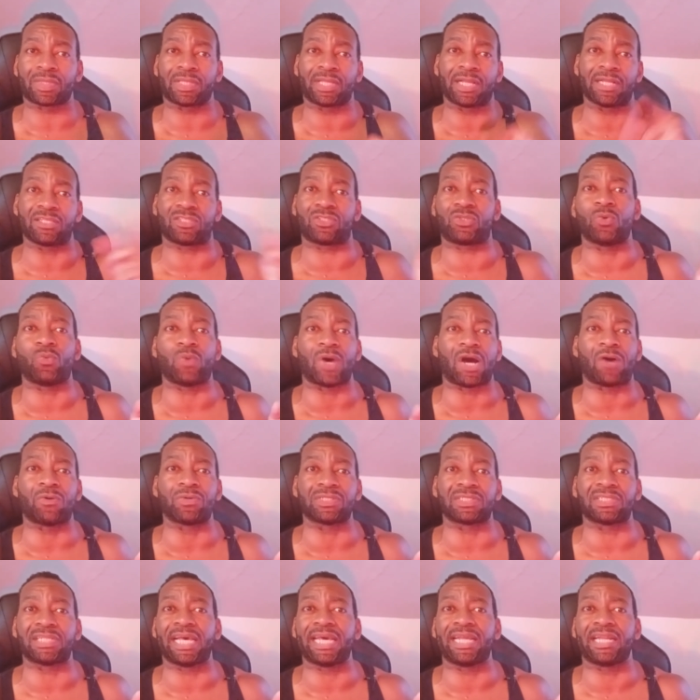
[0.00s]
Then 2
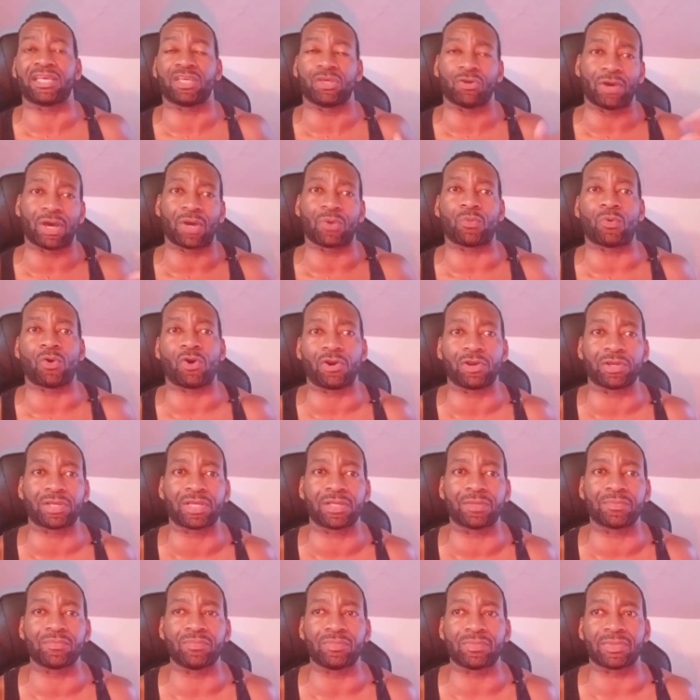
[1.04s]
hours later, you're at
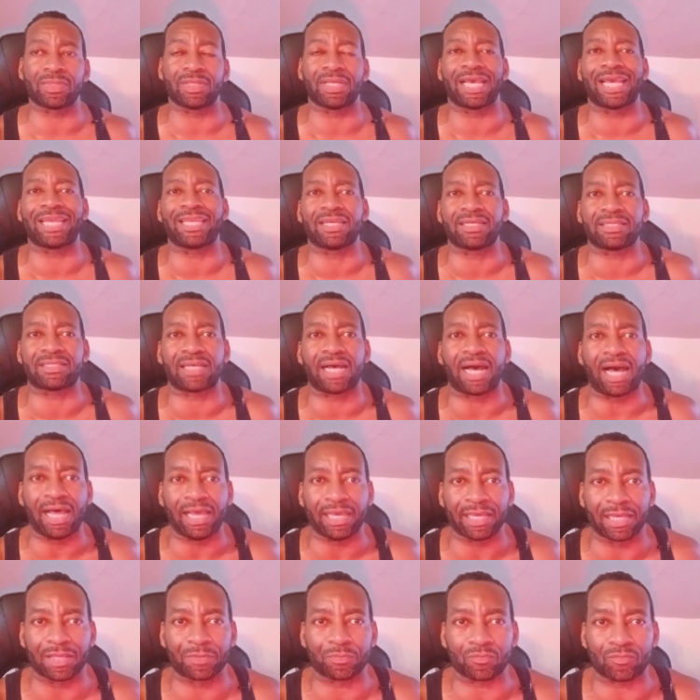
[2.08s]
work and you're
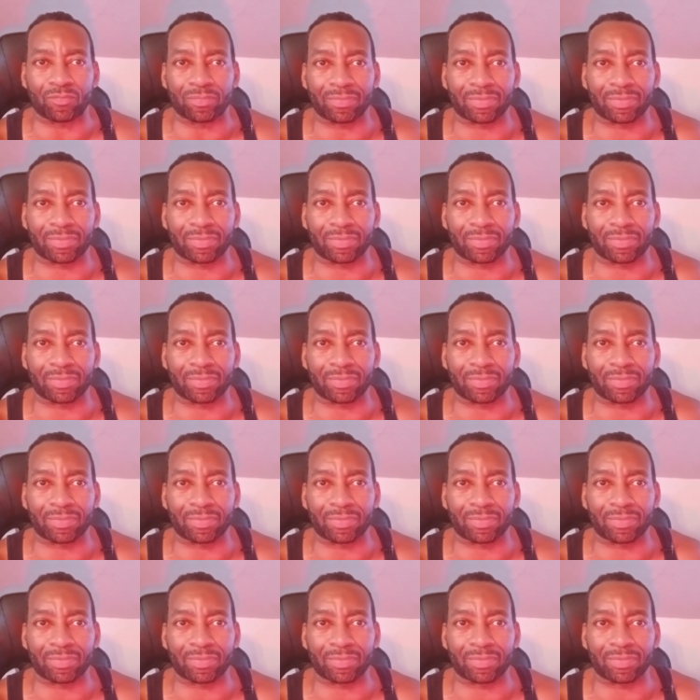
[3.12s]
tired.